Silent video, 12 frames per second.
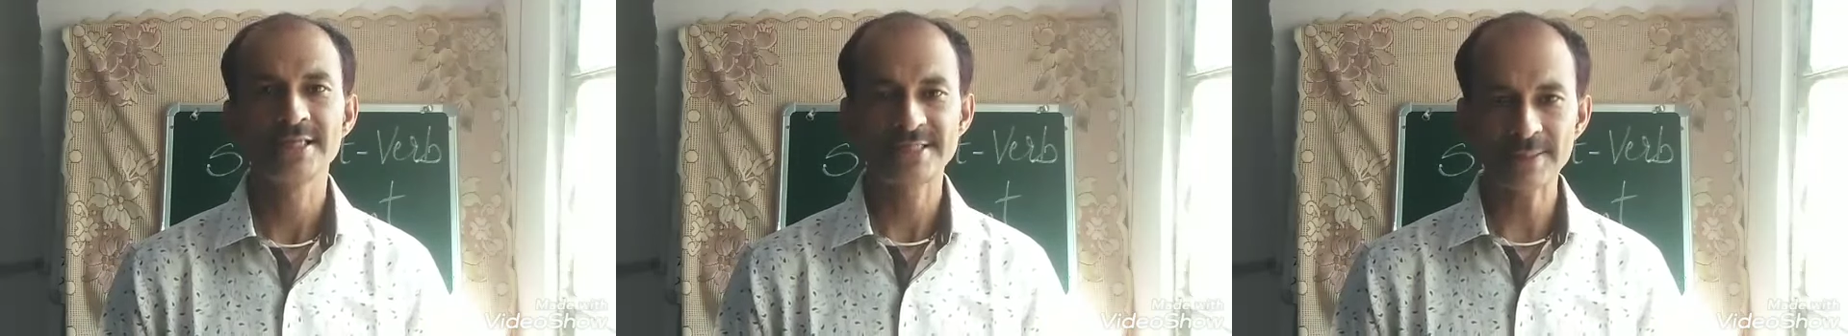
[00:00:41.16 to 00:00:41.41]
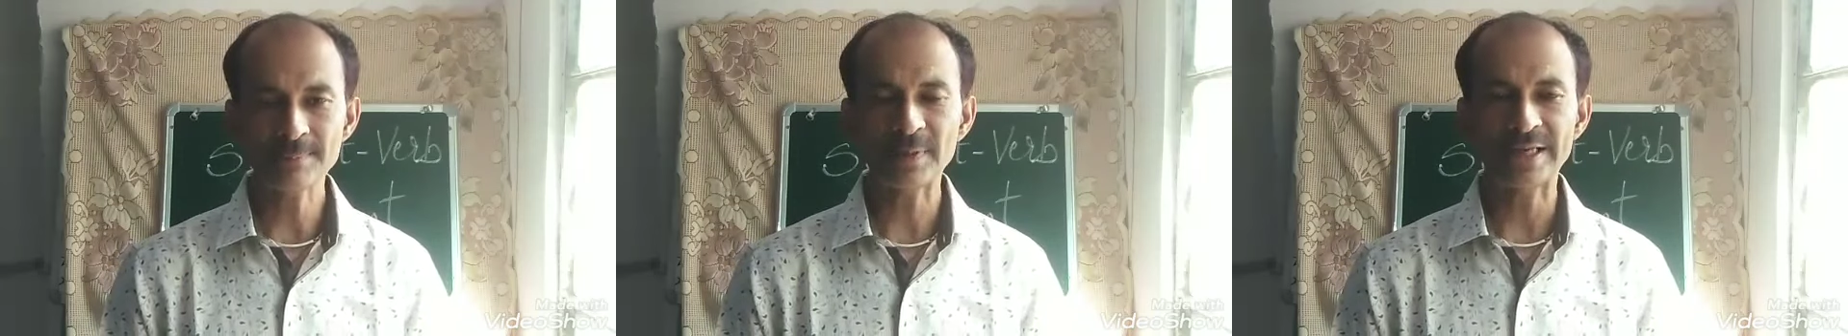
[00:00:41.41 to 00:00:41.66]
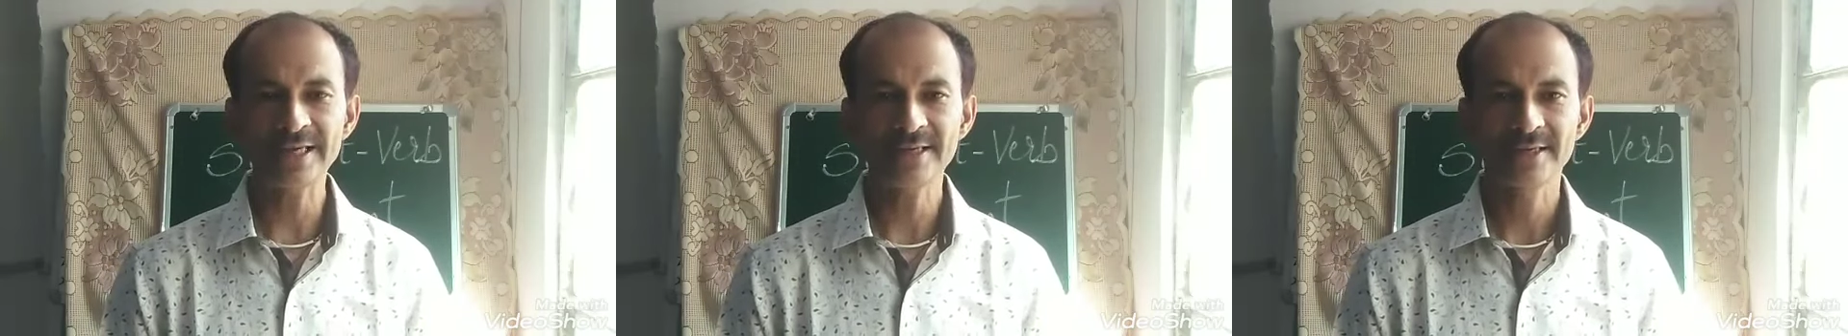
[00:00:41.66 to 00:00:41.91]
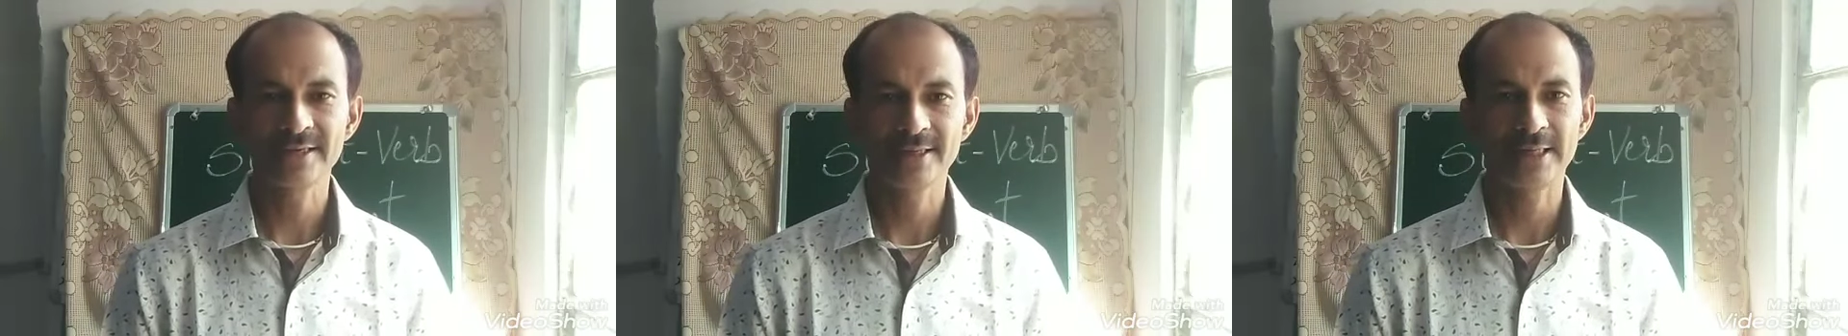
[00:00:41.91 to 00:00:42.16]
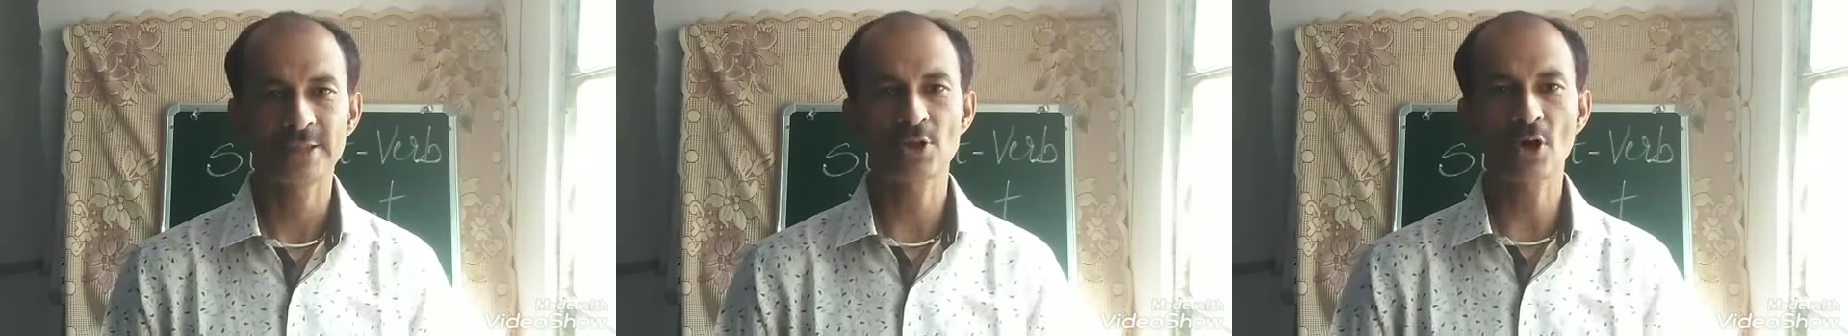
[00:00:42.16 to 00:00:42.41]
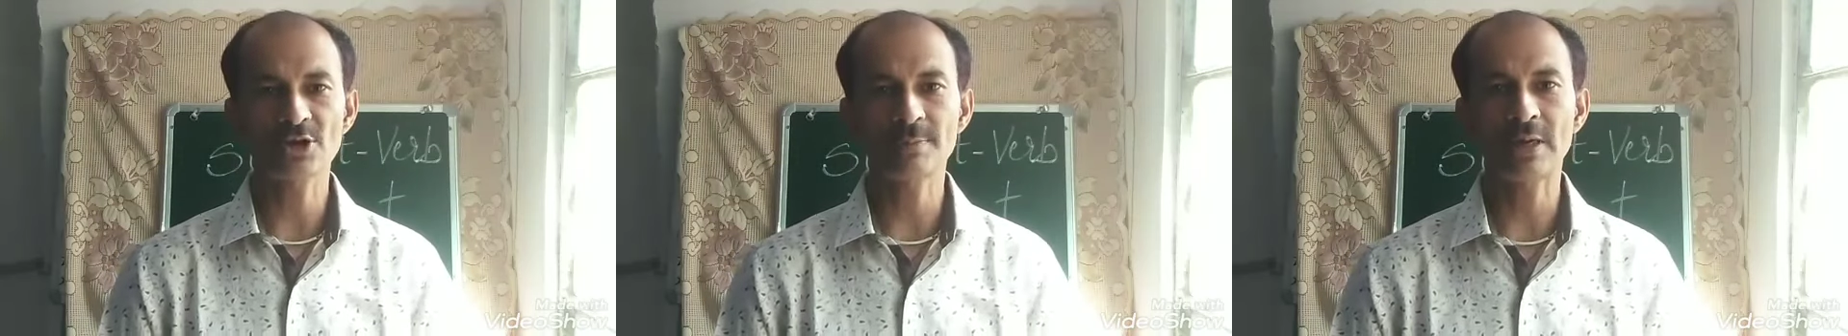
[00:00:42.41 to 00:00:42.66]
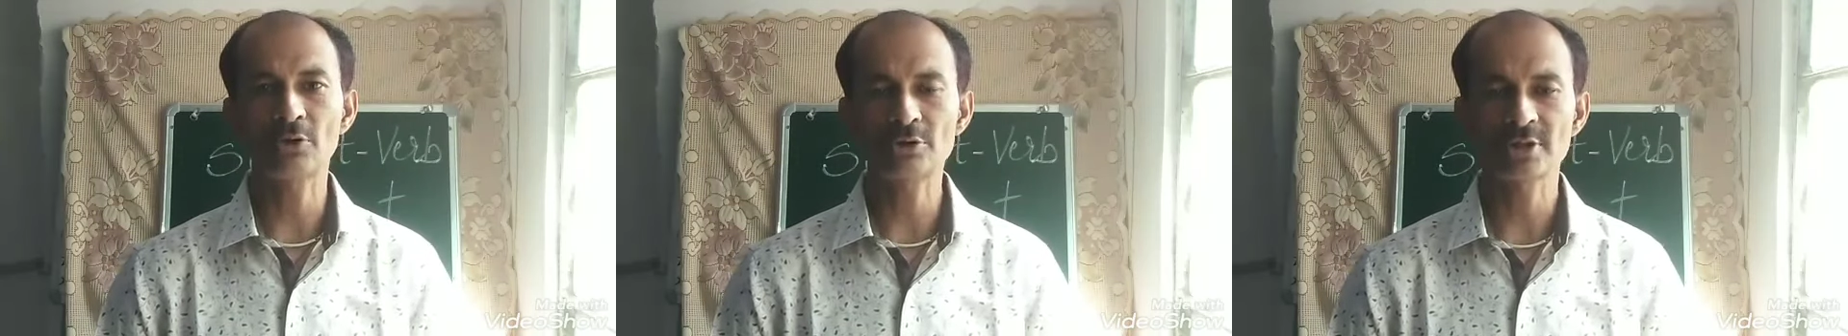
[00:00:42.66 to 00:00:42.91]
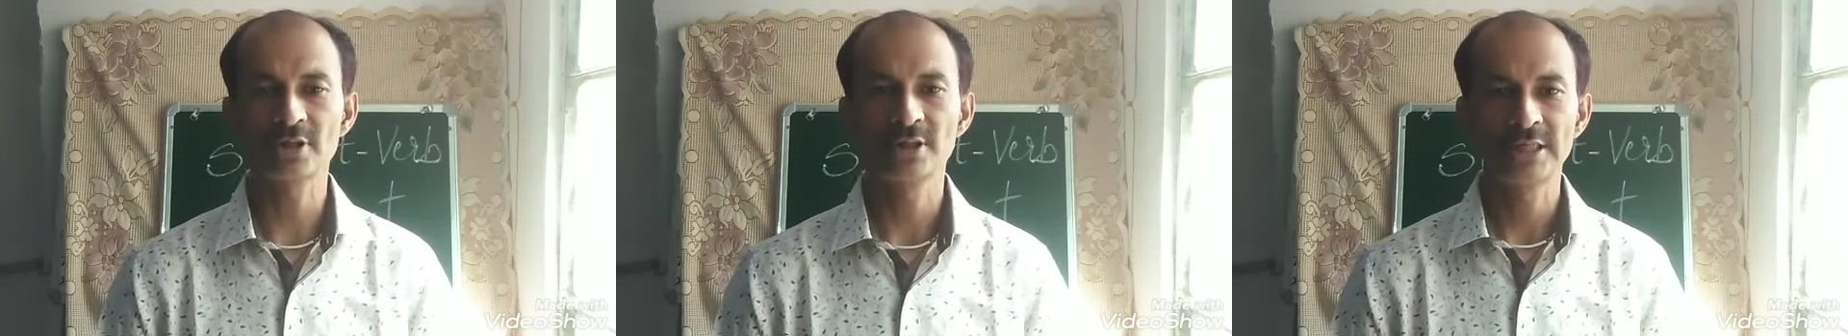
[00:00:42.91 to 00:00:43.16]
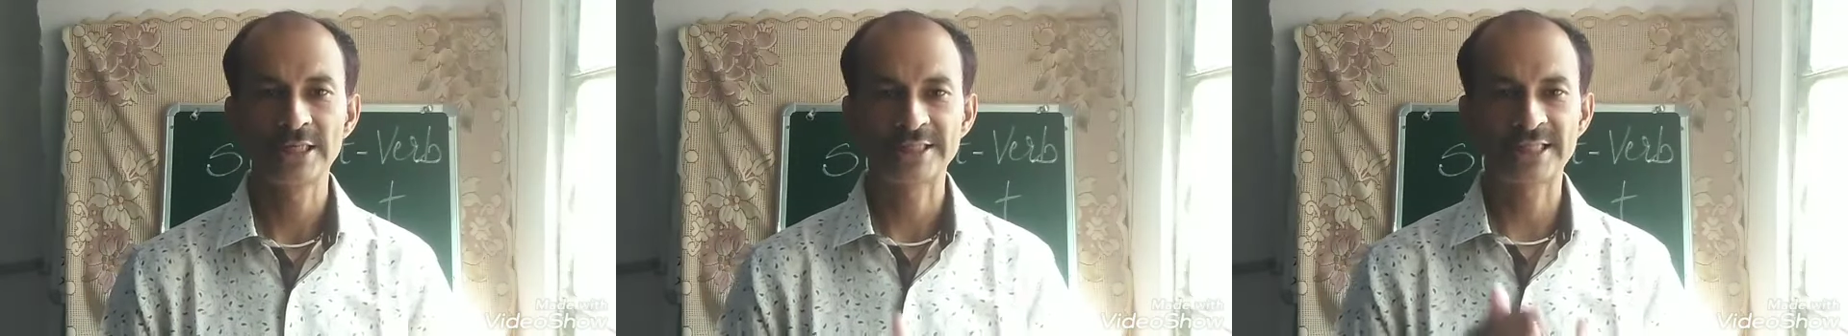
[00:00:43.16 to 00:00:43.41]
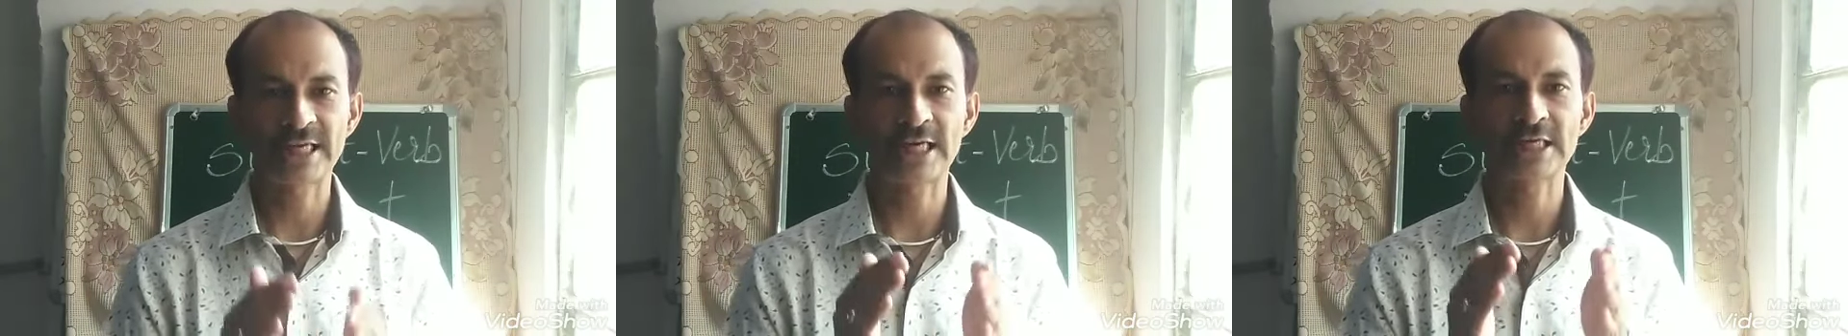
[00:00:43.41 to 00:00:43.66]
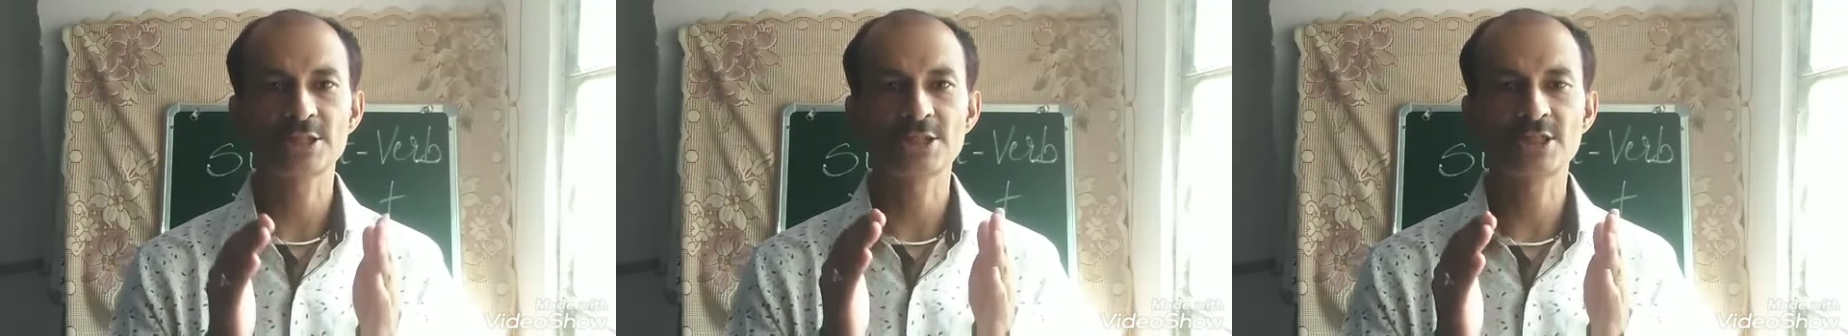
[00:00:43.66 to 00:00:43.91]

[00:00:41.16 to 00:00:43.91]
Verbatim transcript: simply, it talked about the